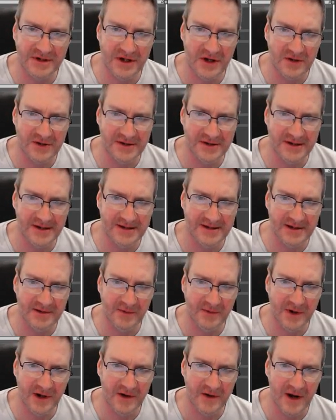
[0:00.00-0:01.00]
sconces
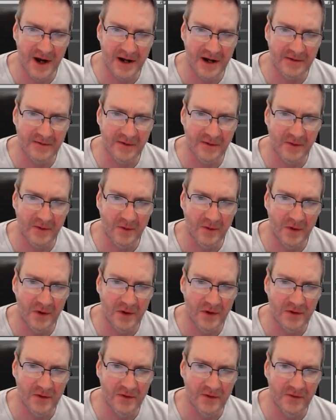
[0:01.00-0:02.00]
that we created for the
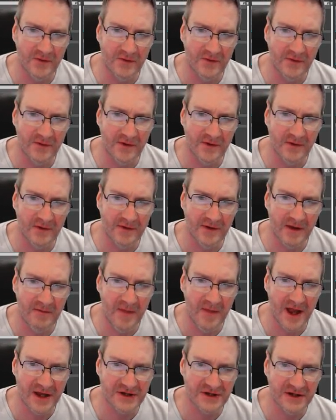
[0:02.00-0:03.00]
walls that
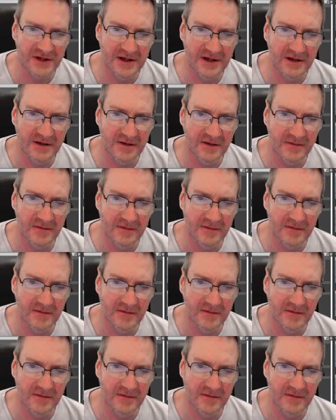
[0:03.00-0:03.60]
match the